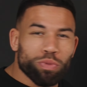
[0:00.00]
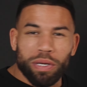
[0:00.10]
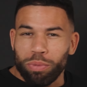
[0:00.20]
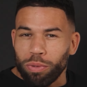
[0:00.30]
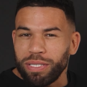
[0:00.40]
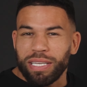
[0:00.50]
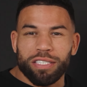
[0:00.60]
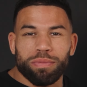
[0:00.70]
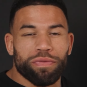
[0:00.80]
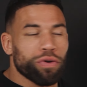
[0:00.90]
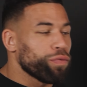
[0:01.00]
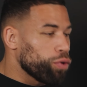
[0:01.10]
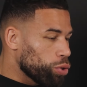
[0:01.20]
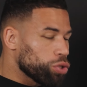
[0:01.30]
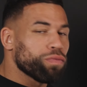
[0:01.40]
split, it probably takes me 3 or 4
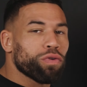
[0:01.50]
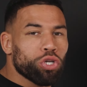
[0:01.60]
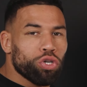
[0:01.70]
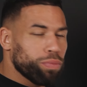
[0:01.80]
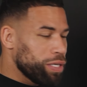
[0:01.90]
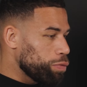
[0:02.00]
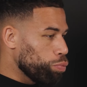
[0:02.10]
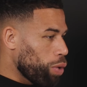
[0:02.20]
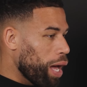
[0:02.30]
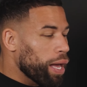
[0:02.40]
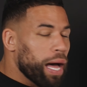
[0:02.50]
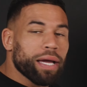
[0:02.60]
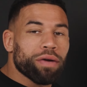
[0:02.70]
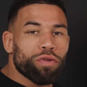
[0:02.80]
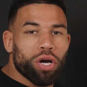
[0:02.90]
because the volume is, I
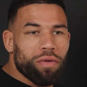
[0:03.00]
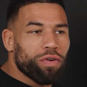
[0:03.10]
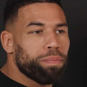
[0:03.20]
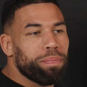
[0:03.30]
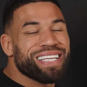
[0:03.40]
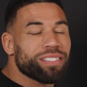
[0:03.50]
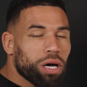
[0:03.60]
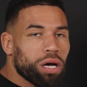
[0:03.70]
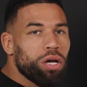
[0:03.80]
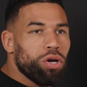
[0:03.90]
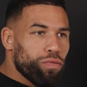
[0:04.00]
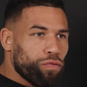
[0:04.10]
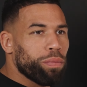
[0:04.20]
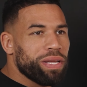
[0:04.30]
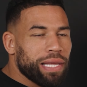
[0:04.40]
can recover better
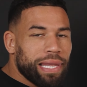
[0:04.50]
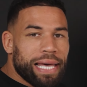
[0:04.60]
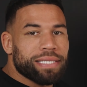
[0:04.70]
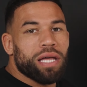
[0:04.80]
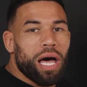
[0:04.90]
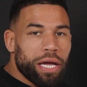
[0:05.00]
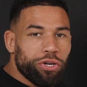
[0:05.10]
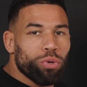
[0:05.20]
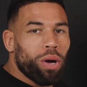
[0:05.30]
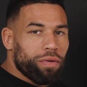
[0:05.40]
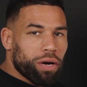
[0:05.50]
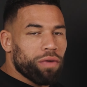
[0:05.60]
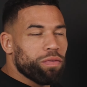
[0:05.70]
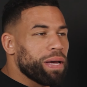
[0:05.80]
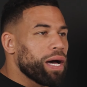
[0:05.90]
from it. The less I do, I
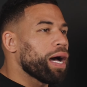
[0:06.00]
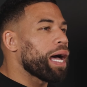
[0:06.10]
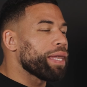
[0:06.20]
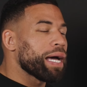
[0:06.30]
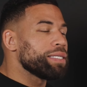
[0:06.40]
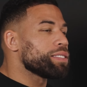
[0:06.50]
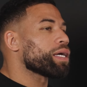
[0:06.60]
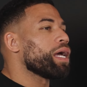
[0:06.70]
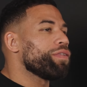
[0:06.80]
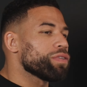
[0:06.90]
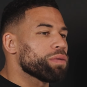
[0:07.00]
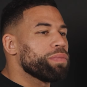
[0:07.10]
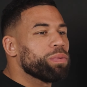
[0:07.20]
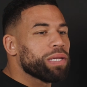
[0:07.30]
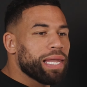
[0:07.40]
recover better. And that is the case for some
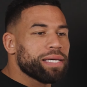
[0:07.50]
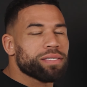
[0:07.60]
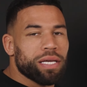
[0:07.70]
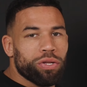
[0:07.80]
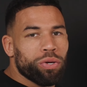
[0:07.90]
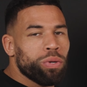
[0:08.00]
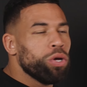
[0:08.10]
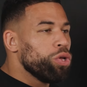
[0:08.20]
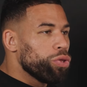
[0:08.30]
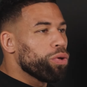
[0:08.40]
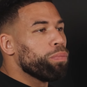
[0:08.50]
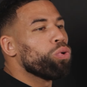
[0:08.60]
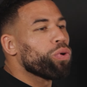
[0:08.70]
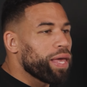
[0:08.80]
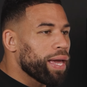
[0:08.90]
people. The less they do, the
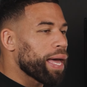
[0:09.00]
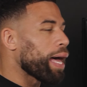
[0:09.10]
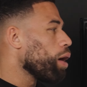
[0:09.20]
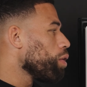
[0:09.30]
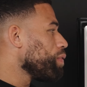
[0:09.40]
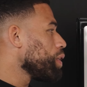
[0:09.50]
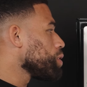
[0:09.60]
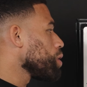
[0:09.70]
more they get out of it.